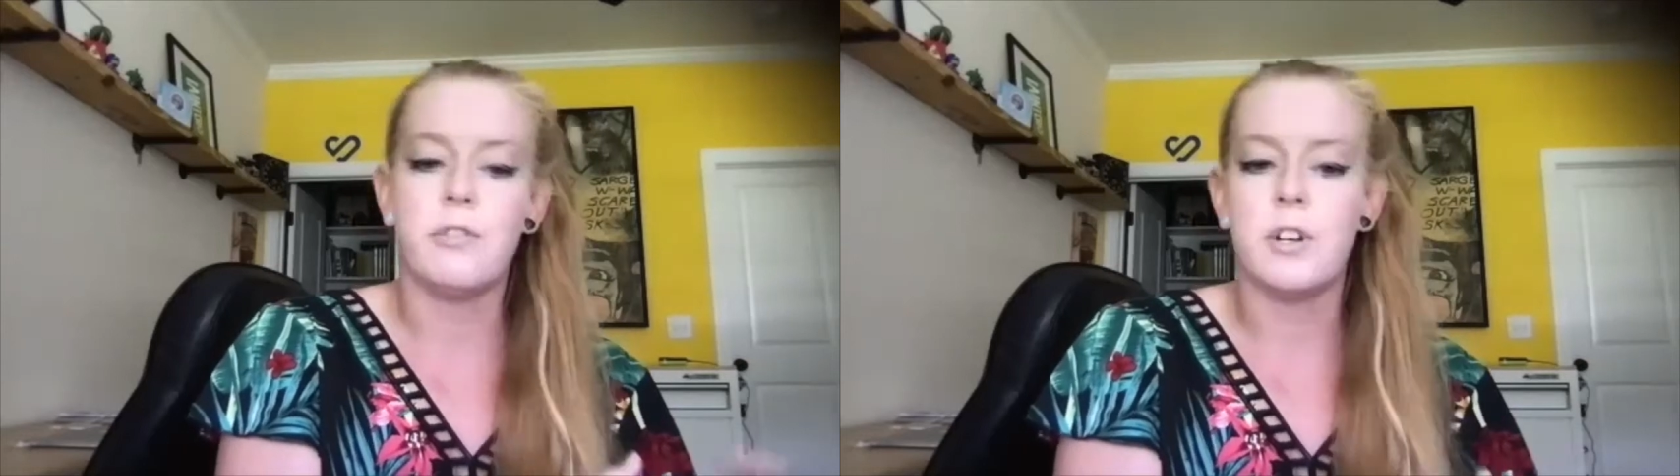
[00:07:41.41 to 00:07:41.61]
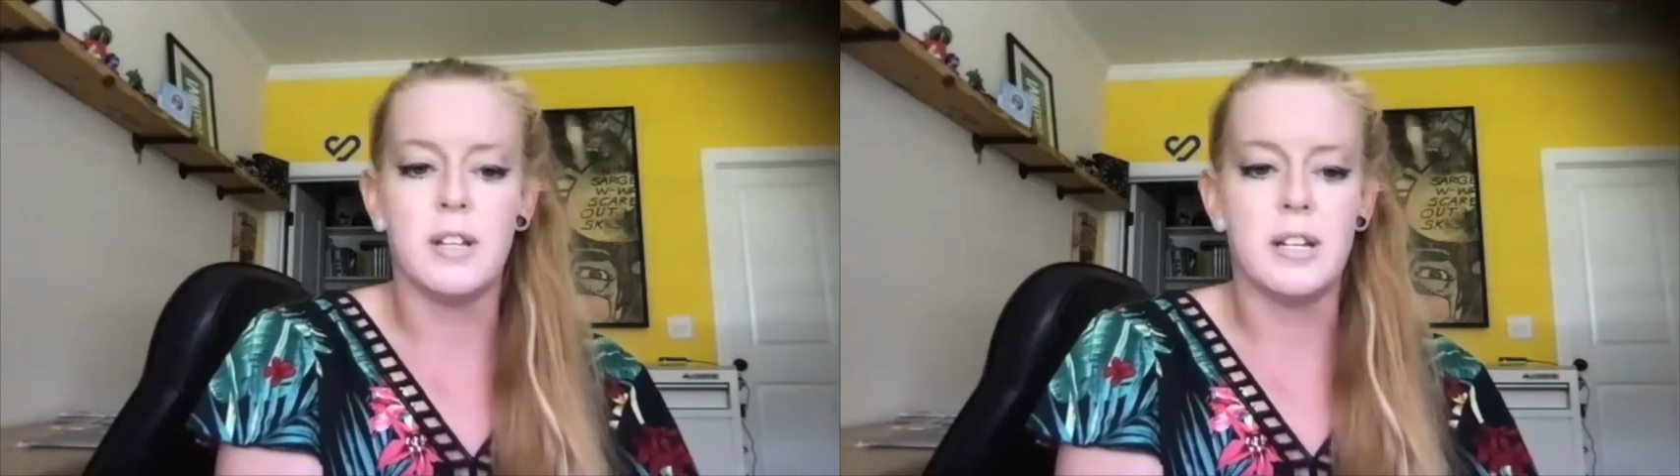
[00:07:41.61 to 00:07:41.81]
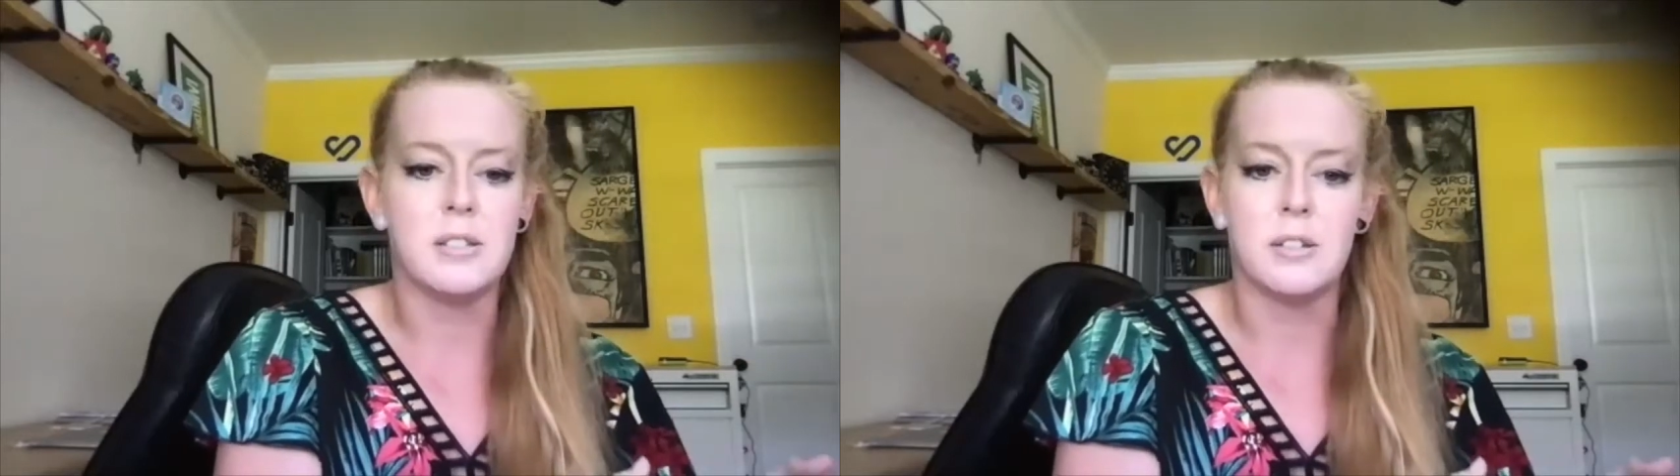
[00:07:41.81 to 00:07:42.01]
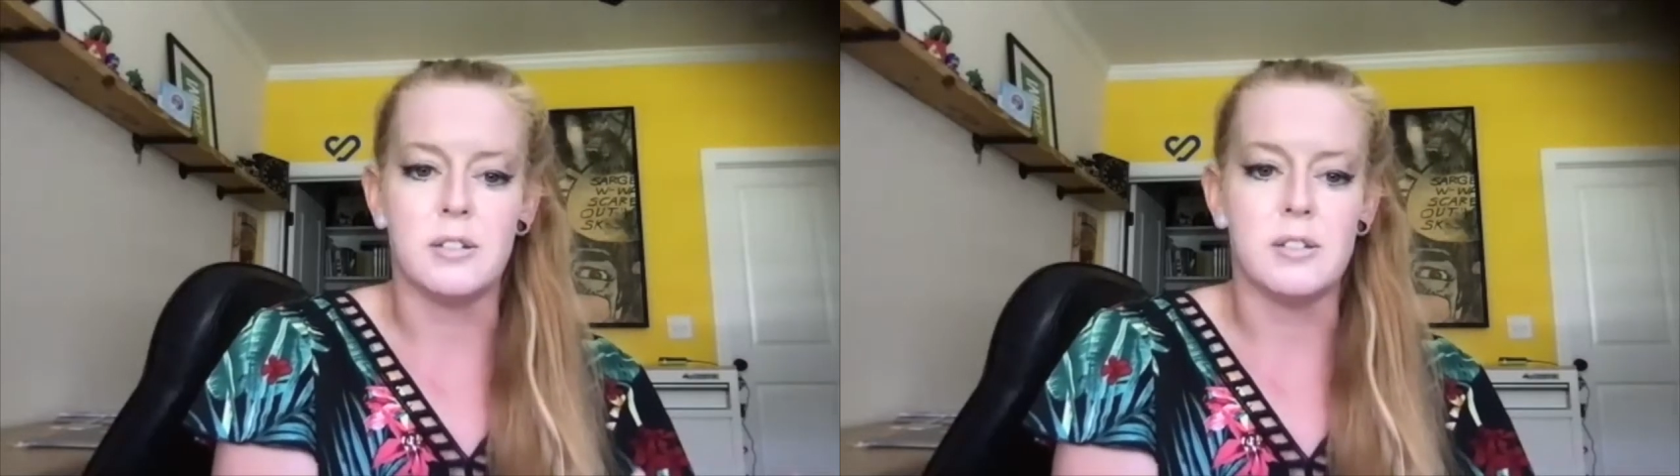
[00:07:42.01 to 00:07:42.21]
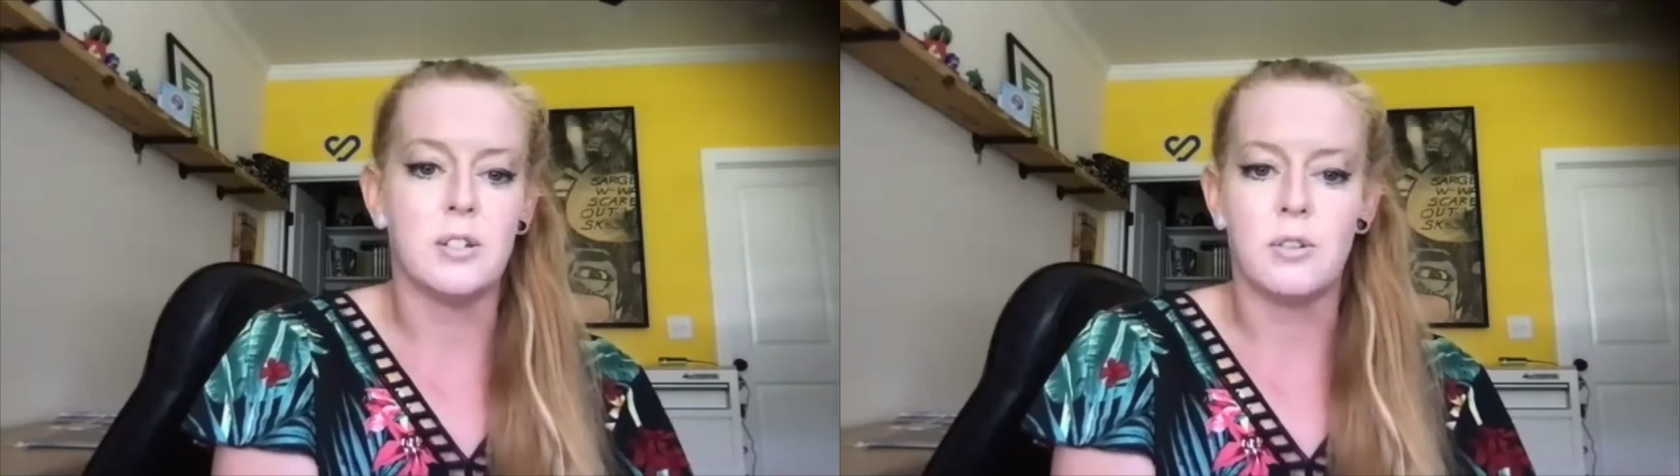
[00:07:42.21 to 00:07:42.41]

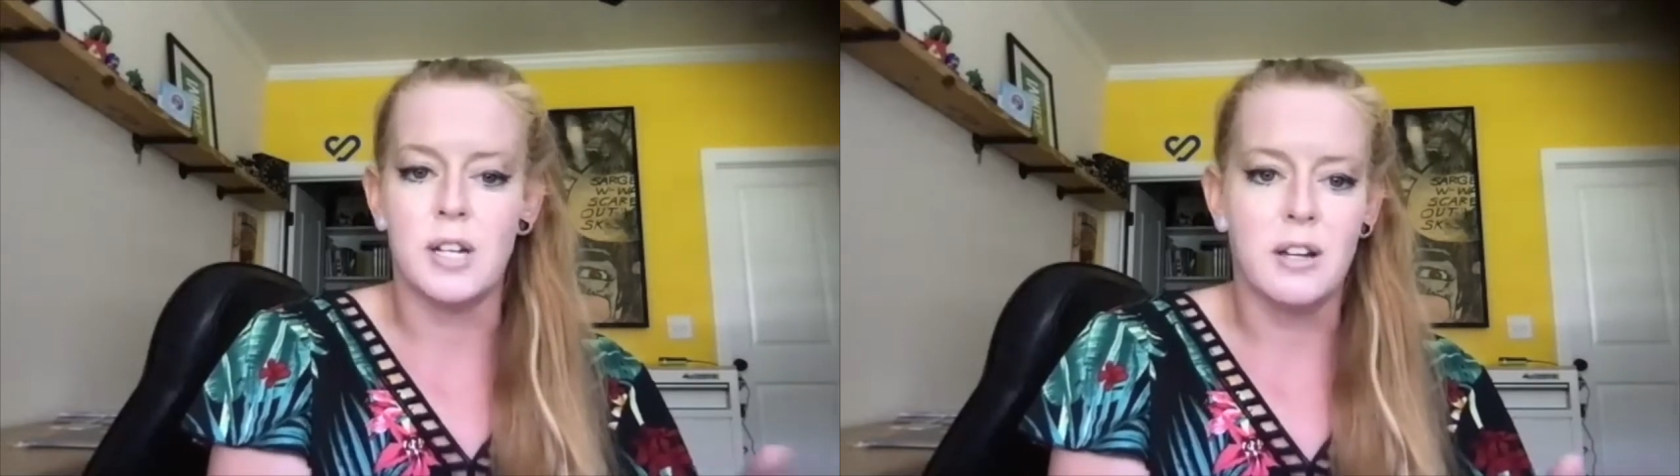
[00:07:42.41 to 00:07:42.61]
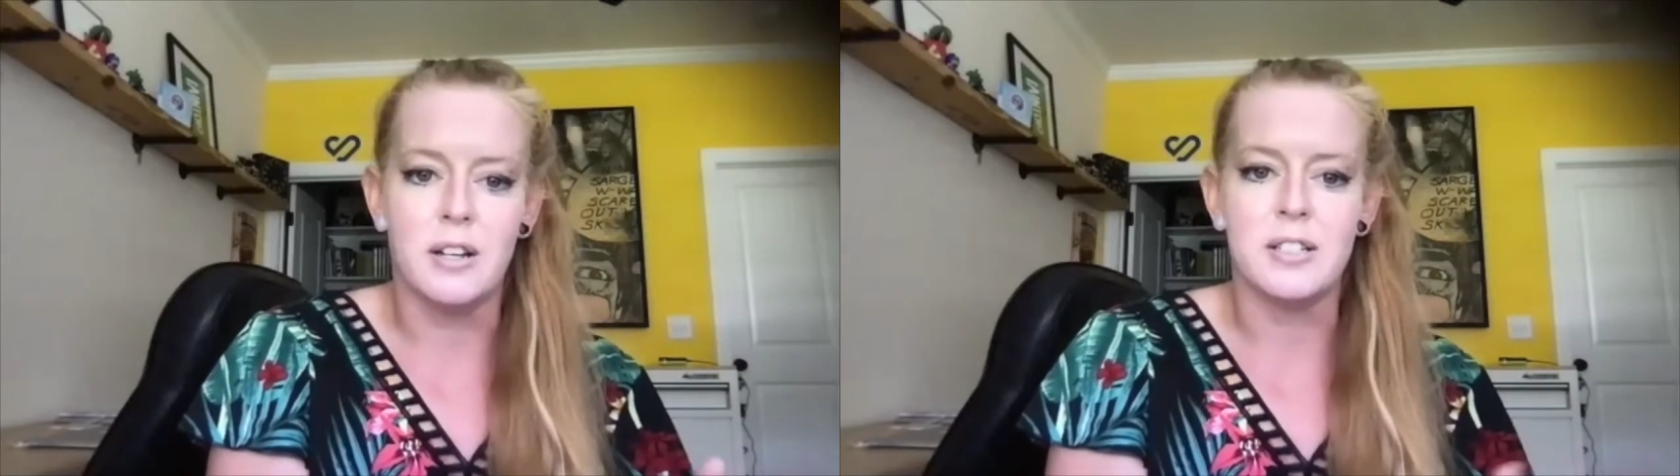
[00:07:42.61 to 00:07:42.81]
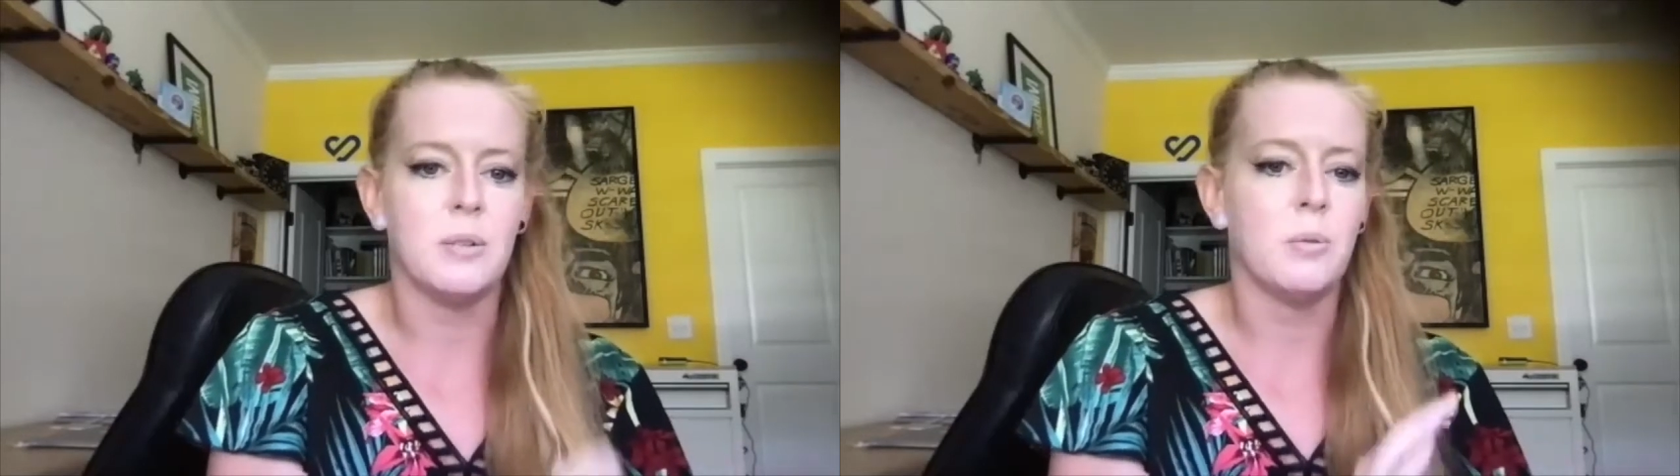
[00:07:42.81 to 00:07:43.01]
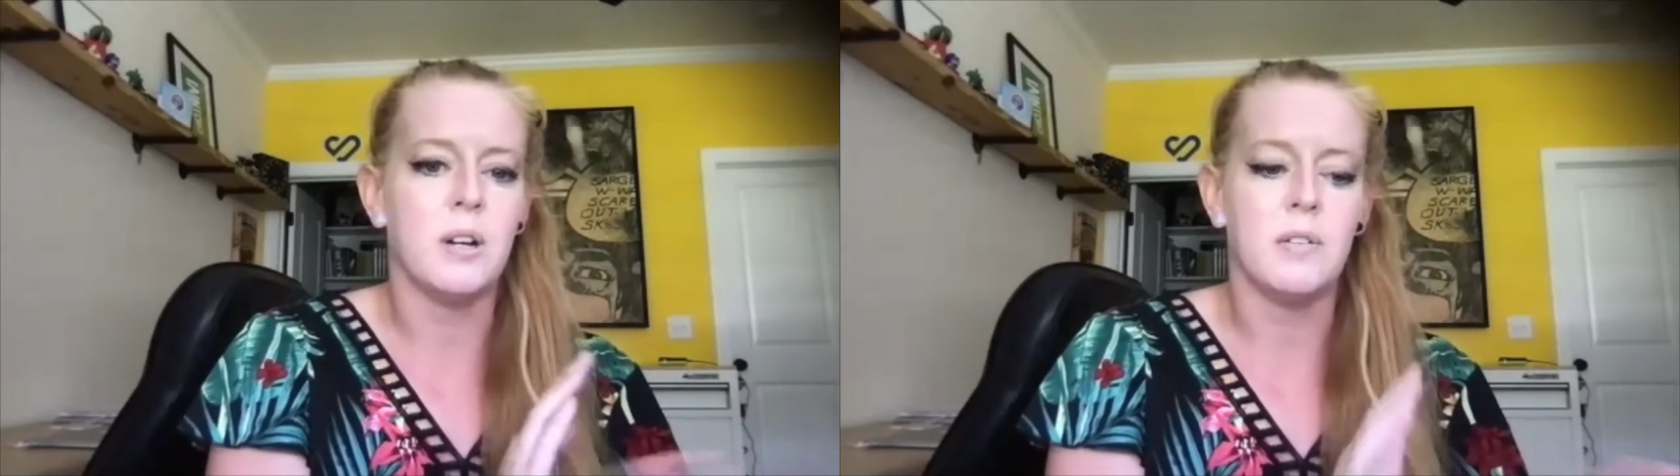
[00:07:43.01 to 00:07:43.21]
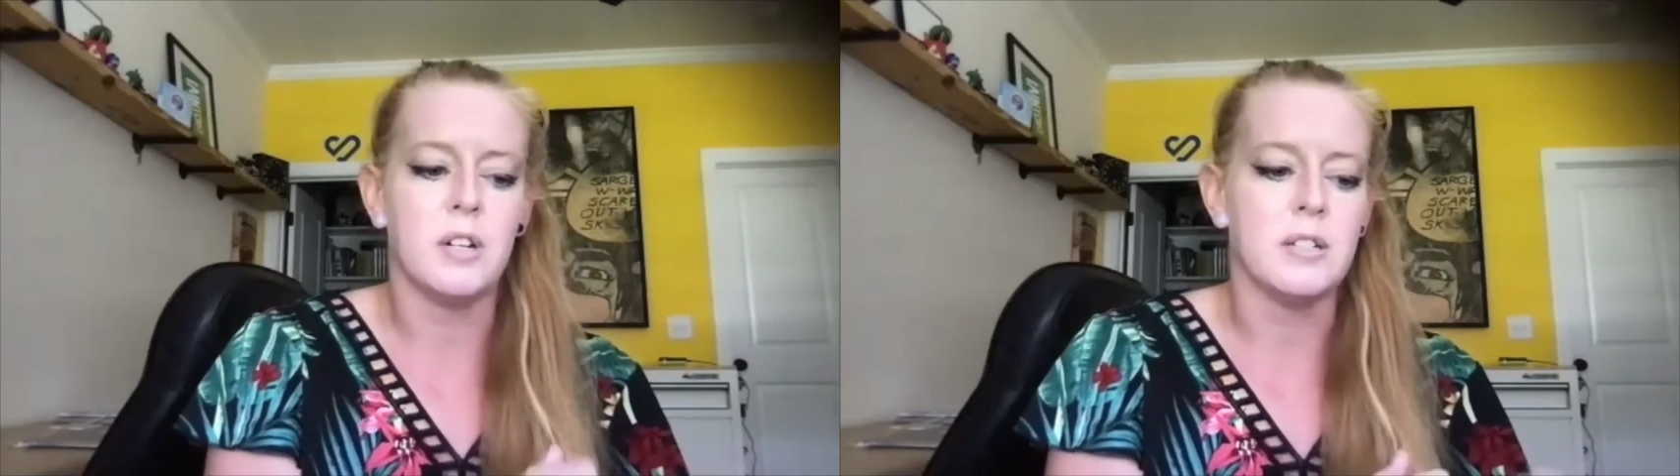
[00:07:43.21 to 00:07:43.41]
freelancers to create content,
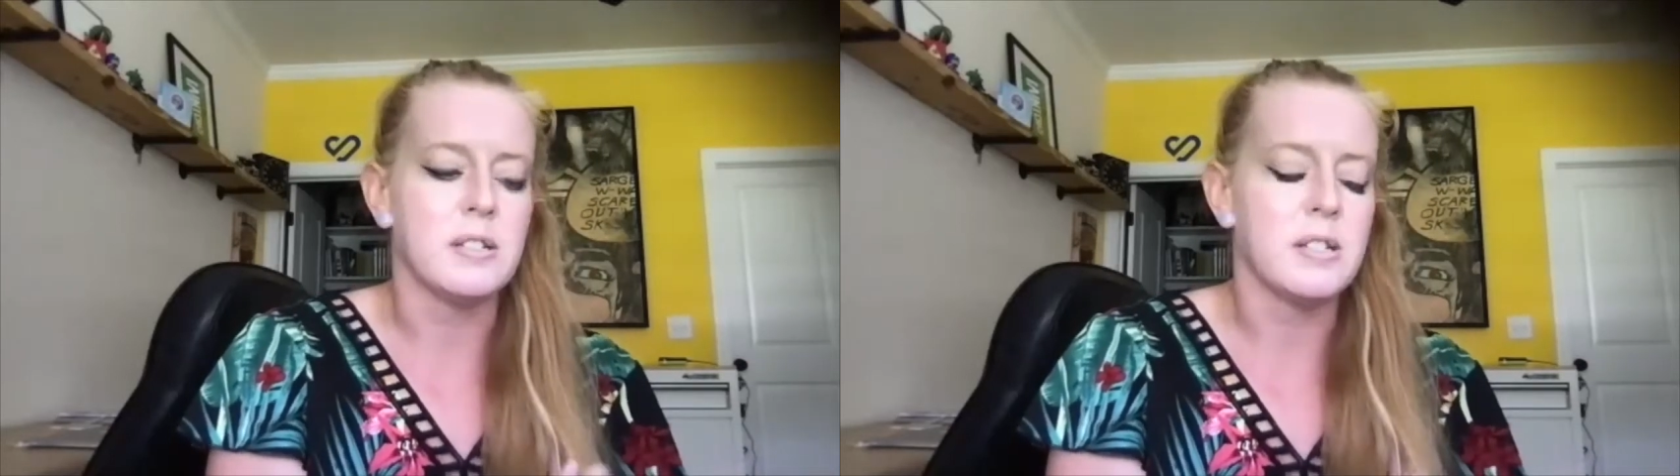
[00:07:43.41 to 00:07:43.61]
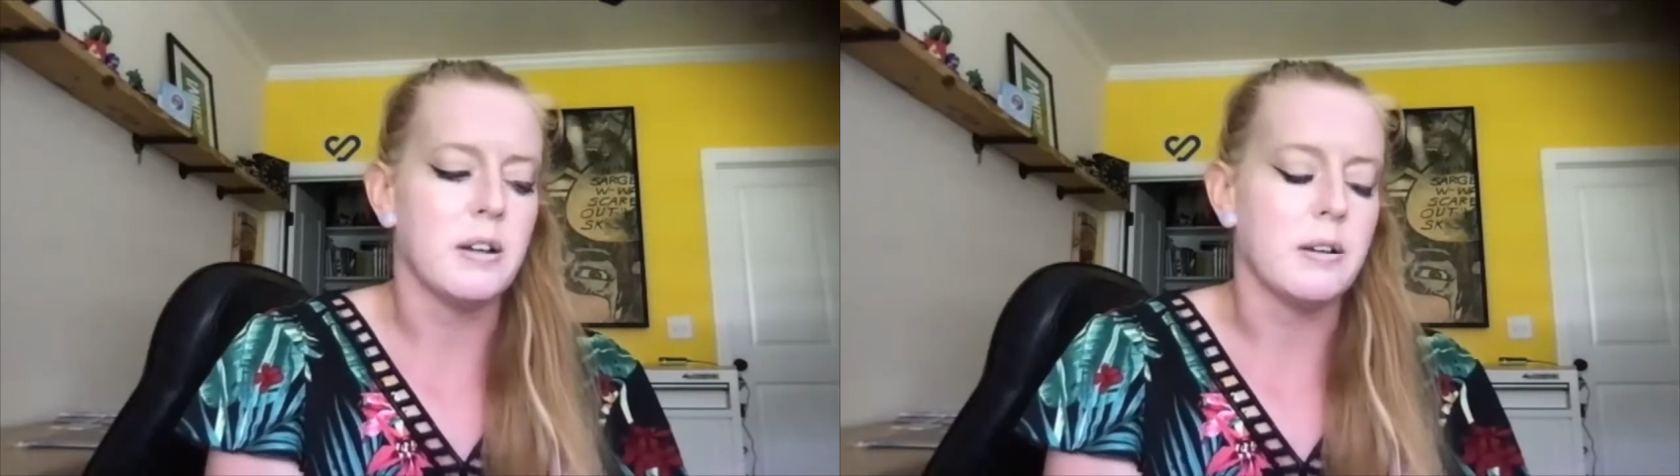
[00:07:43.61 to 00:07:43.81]
whatever it is,